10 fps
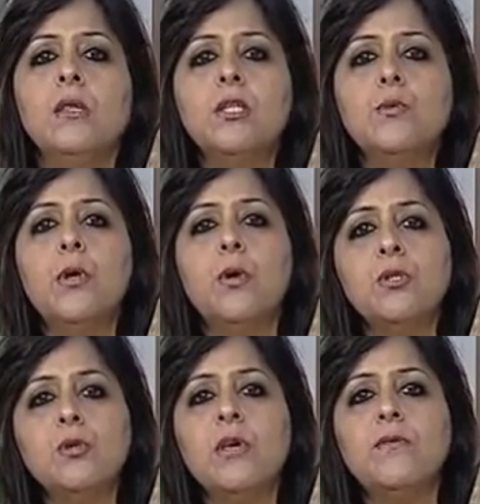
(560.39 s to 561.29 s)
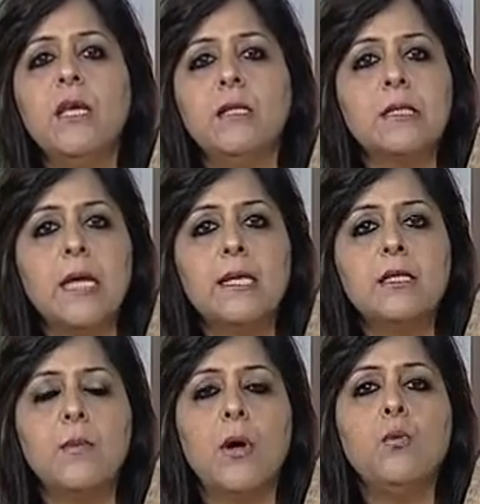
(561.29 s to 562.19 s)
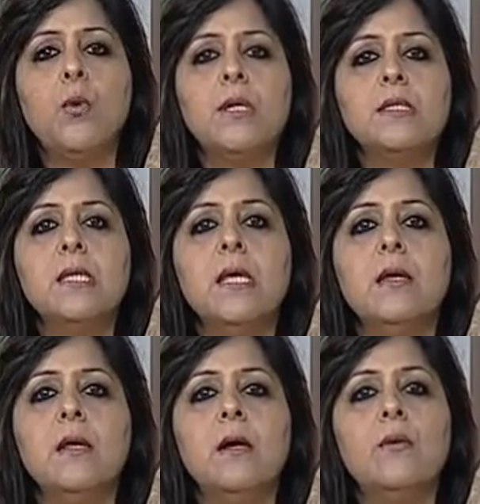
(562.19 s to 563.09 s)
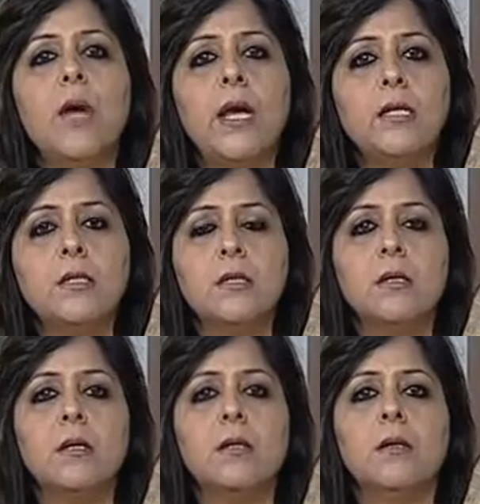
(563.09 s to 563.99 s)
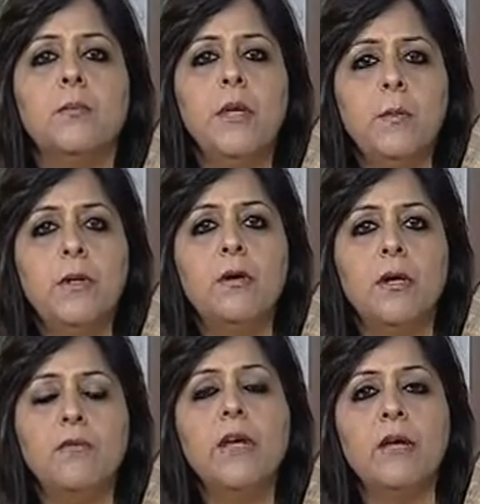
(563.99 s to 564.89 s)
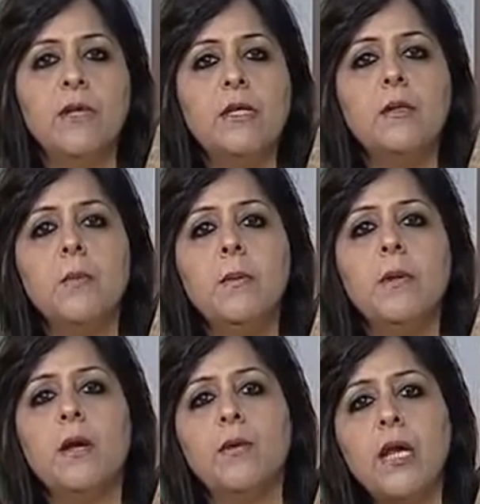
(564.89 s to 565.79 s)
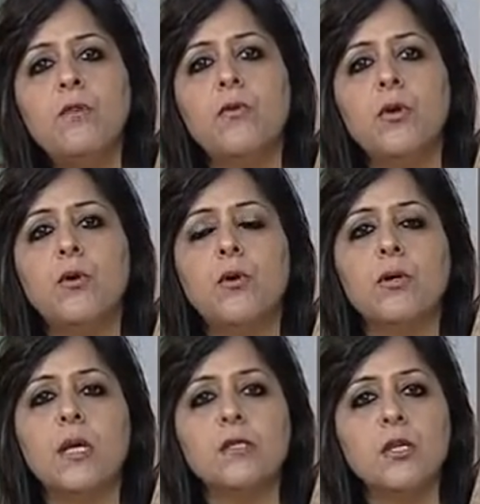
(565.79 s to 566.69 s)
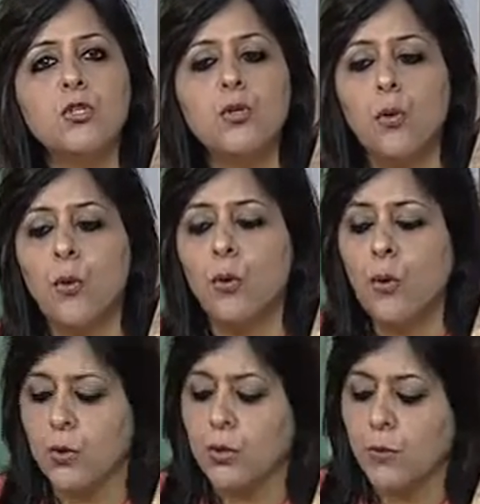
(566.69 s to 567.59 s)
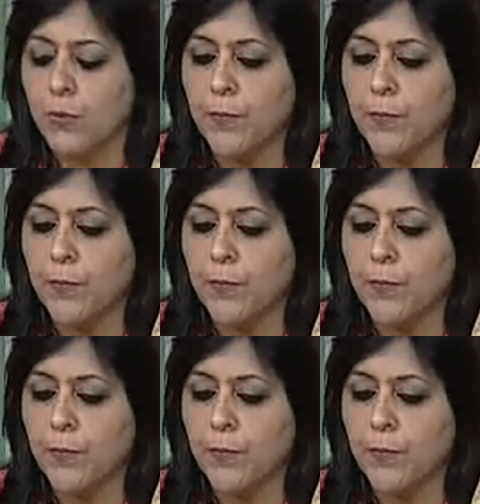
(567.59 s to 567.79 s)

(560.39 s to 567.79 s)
This will also give the insights about what is the uh, right uh, people, whether the people are right for your organization or not.